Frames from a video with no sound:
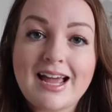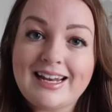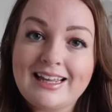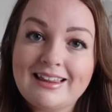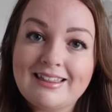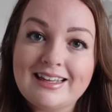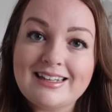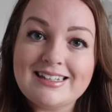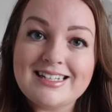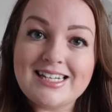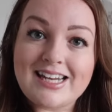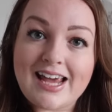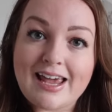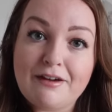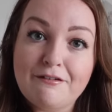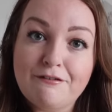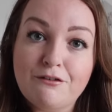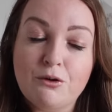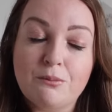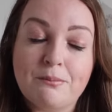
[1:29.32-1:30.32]
anything
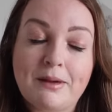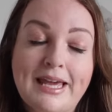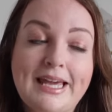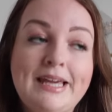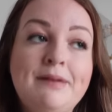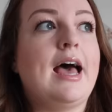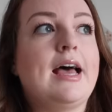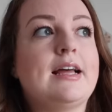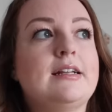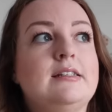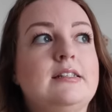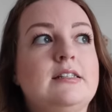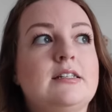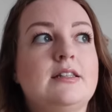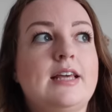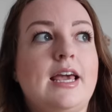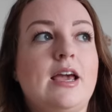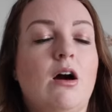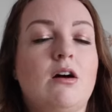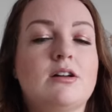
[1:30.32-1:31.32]
today for me. And
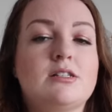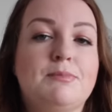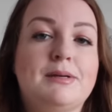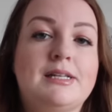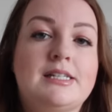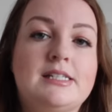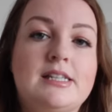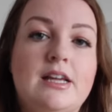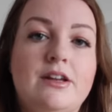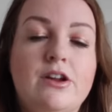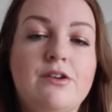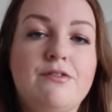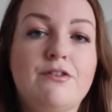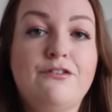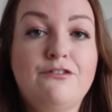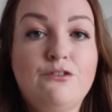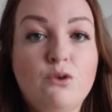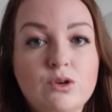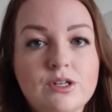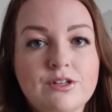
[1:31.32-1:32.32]
they asked me to send over
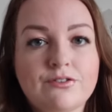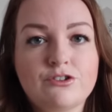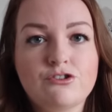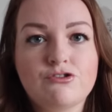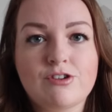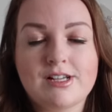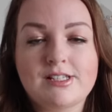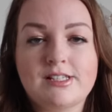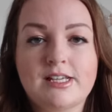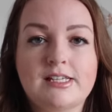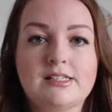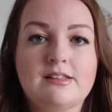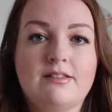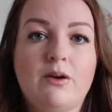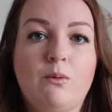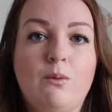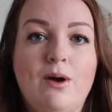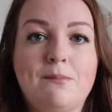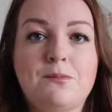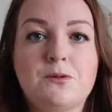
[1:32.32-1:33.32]
four different dresses and
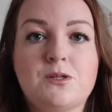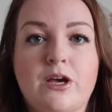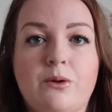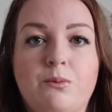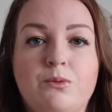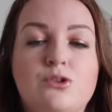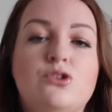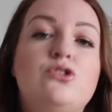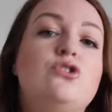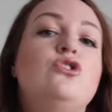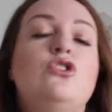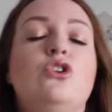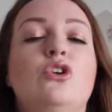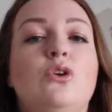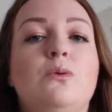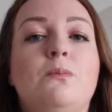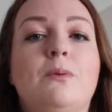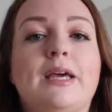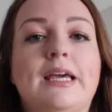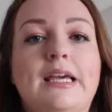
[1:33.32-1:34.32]
their website was
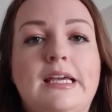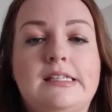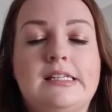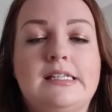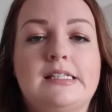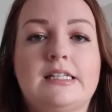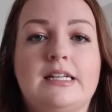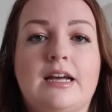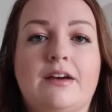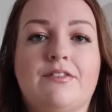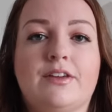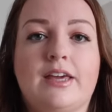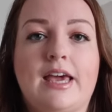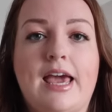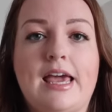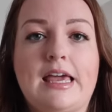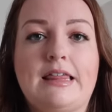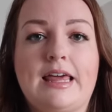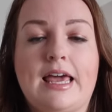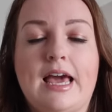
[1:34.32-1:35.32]
super easy to
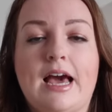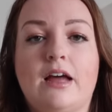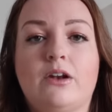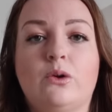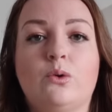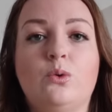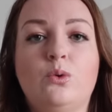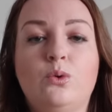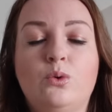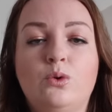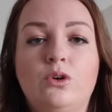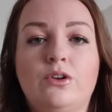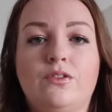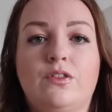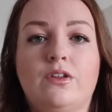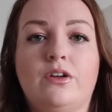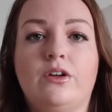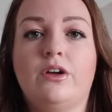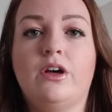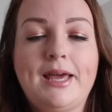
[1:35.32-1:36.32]
navigate. They had all of
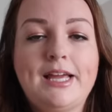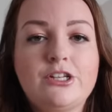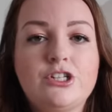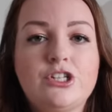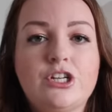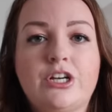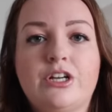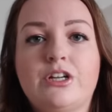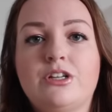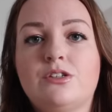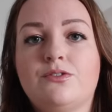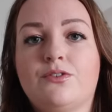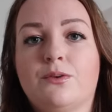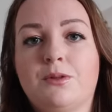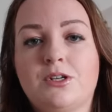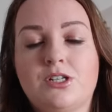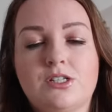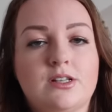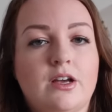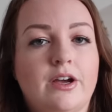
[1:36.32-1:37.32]
the pictures from
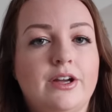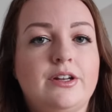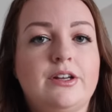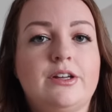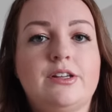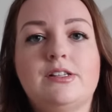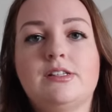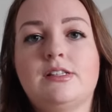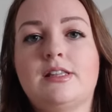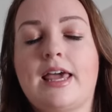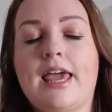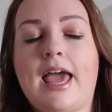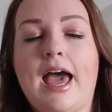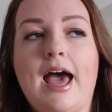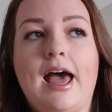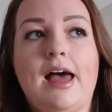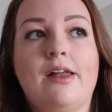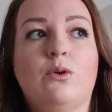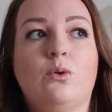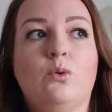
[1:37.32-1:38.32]
the design designers, they
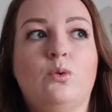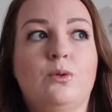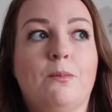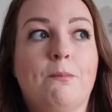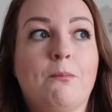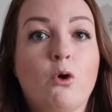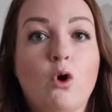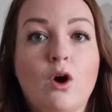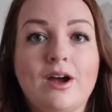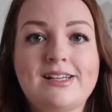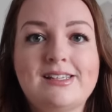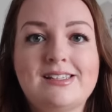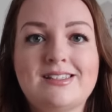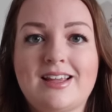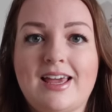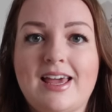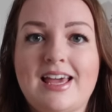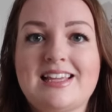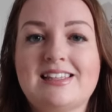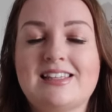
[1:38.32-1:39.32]
had all the
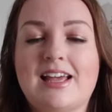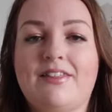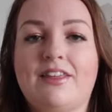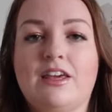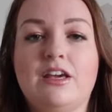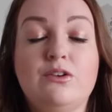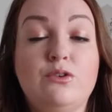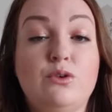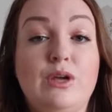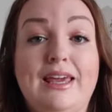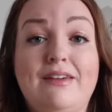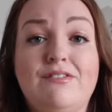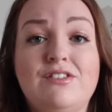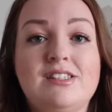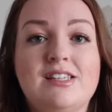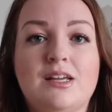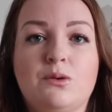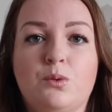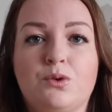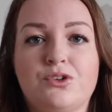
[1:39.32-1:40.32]
prices, and they even
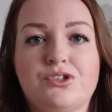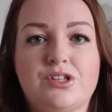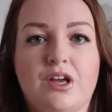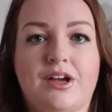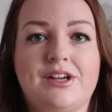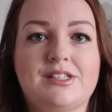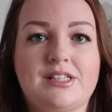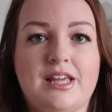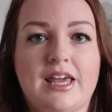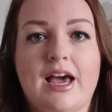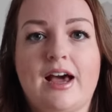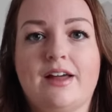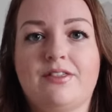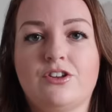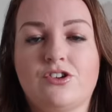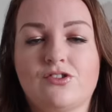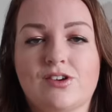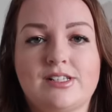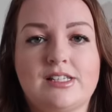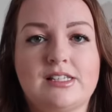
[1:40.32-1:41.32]
said what size they had
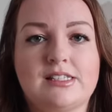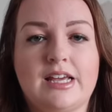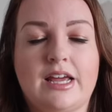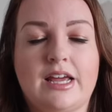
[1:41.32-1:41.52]
the dresses